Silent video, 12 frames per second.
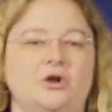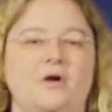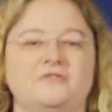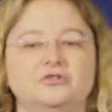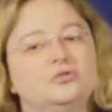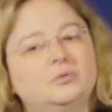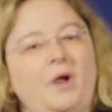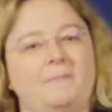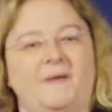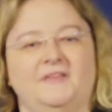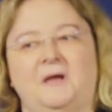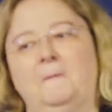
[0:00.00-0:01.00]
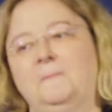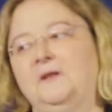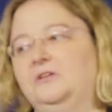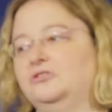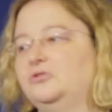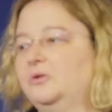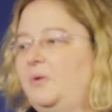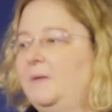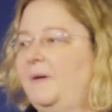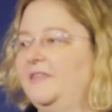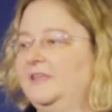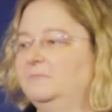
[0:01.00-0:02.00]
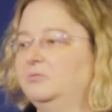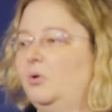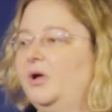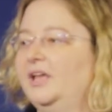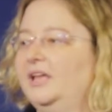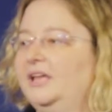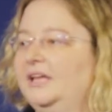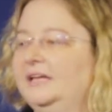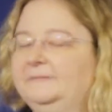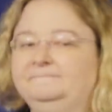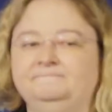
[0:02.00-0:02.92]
if you're doing right by the company and you're doing right by the employee,